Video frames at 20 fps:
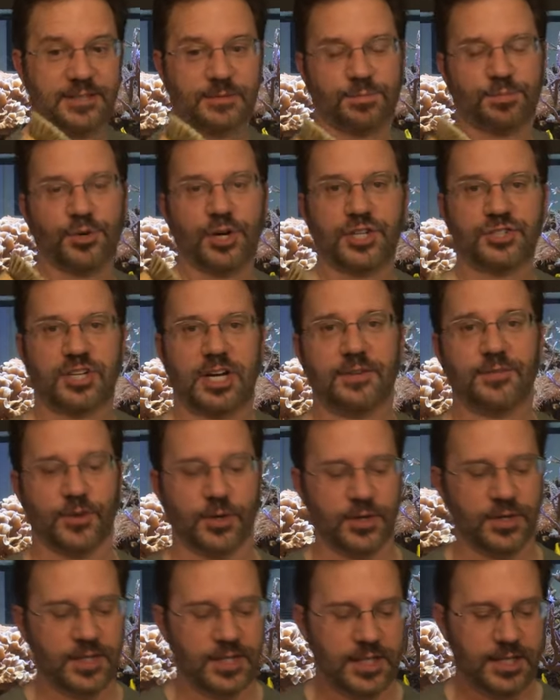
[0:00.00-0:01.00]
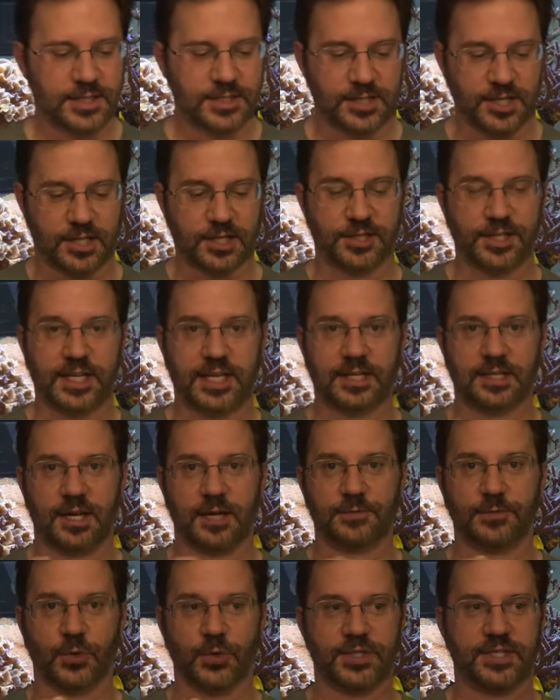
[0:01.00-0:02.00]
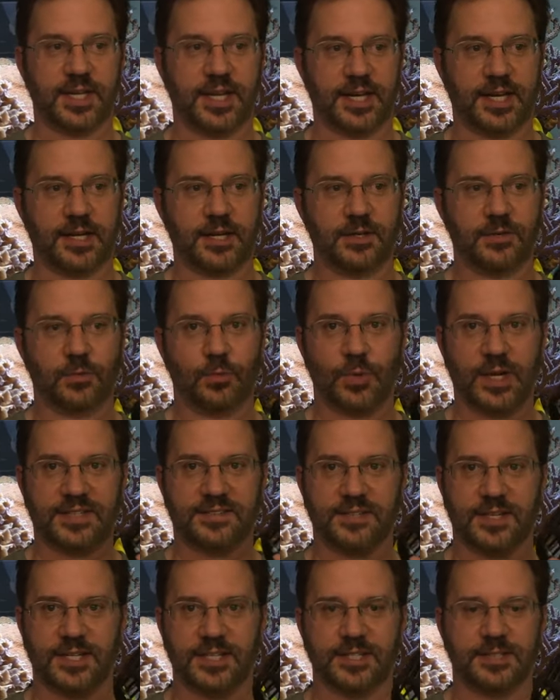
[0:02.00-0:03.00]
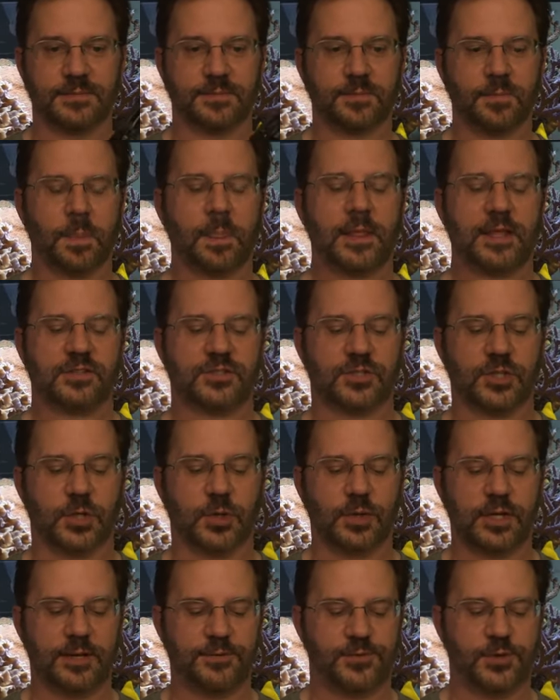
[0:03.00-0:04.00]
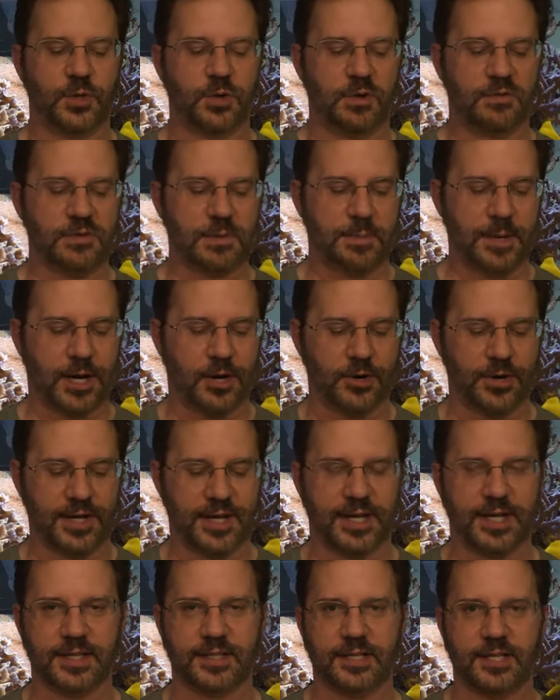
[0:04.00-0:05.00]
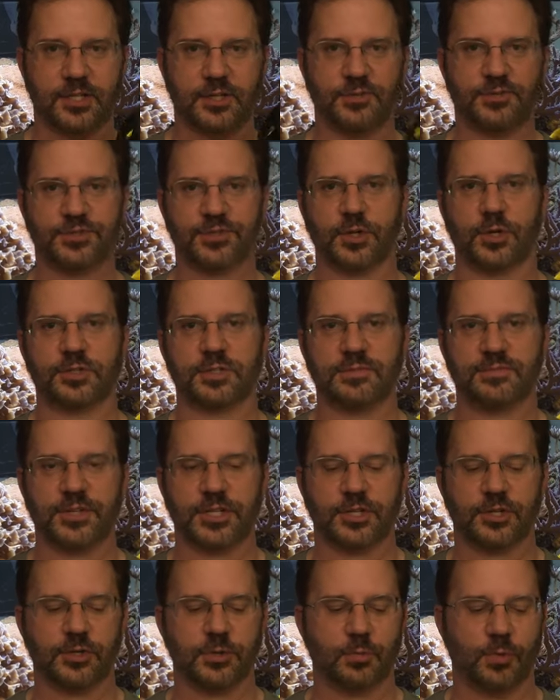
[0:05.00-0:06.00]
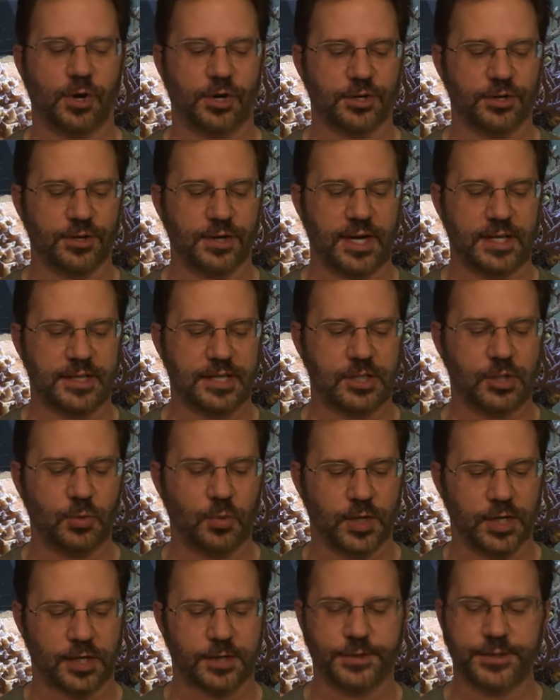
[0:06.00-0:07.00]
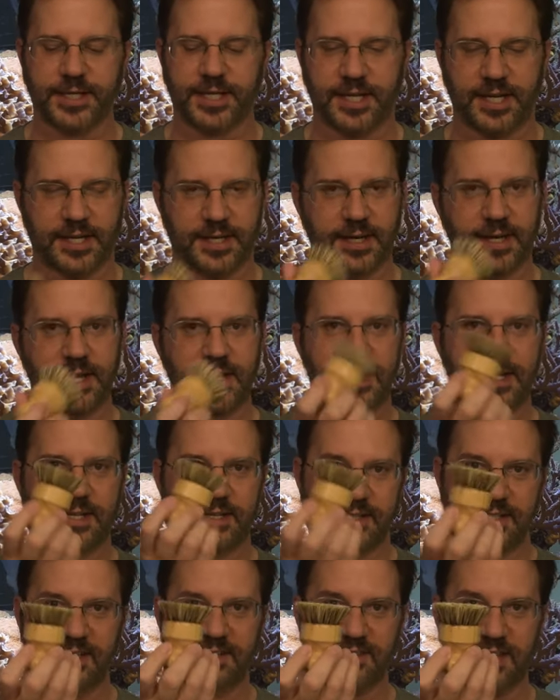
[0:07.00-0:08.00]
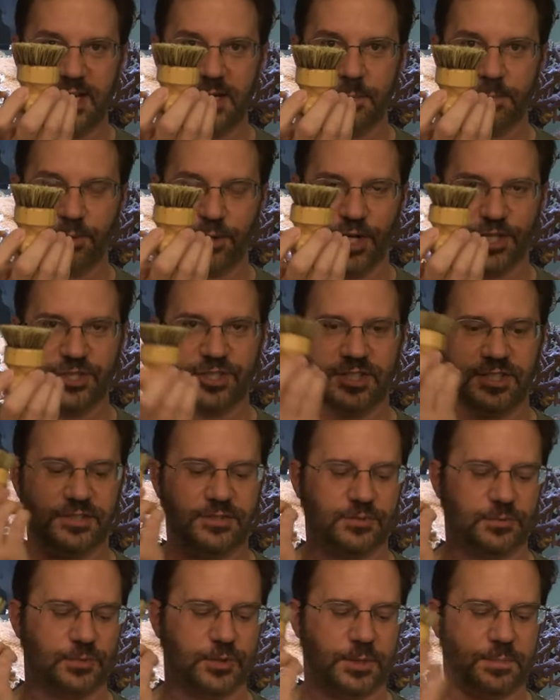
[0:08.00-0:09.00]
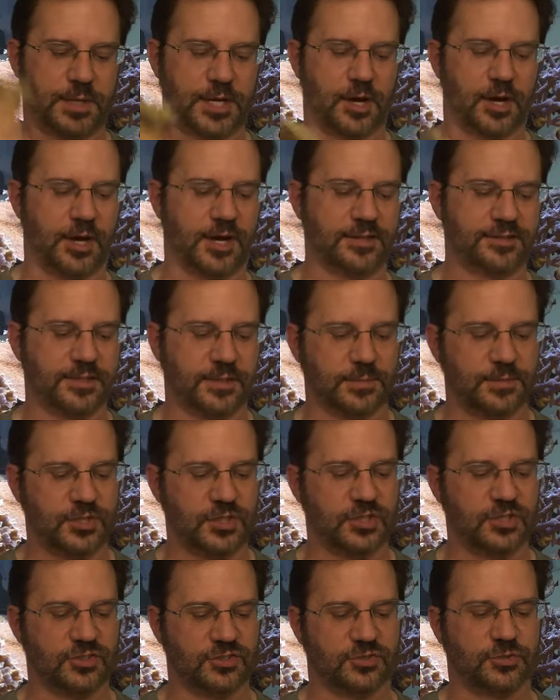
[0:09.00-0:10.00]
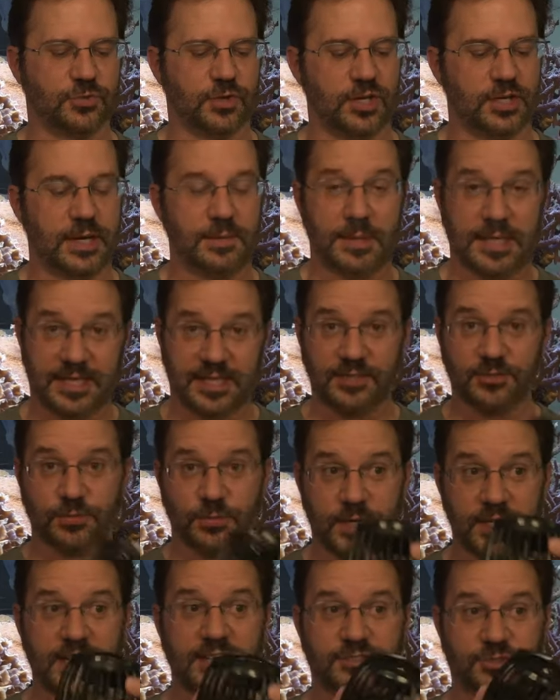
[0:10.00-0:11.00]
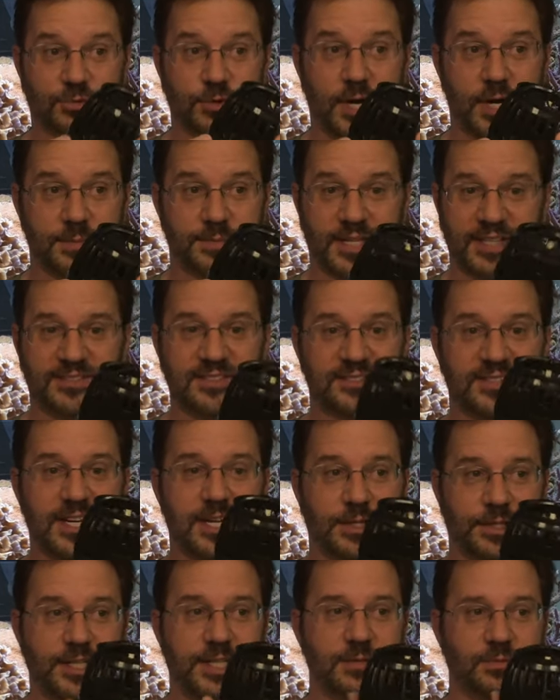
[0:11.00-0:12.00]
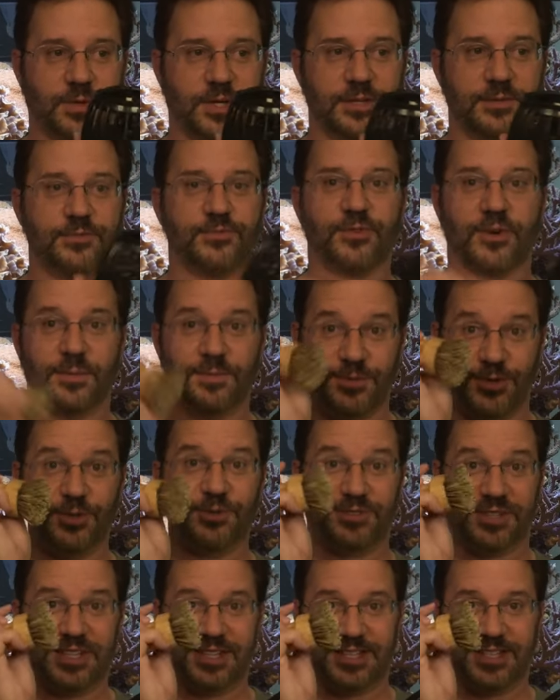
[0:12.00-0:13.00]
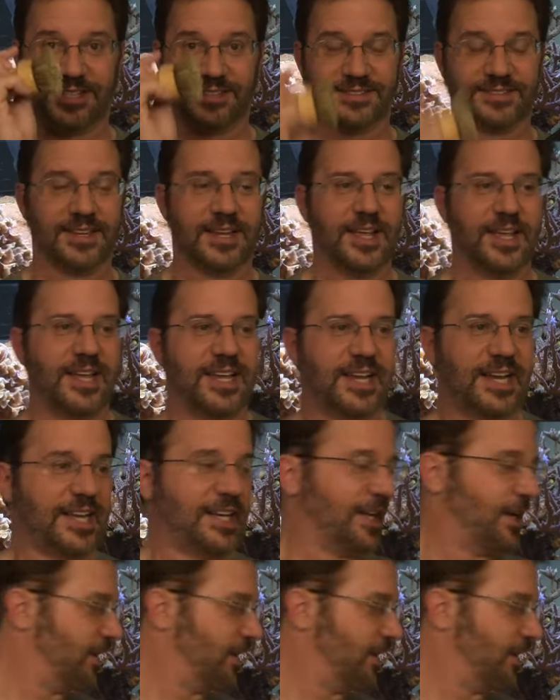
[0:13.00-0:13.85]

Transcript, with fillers: brush ever to clean a Vortech wet side. So if you have a power head that you've soaked in vinegar and water and then you want to clean it, these kind of brushes would be awesome to just scrub. I mean, this one I scrubbed. This is a clean one from using this and it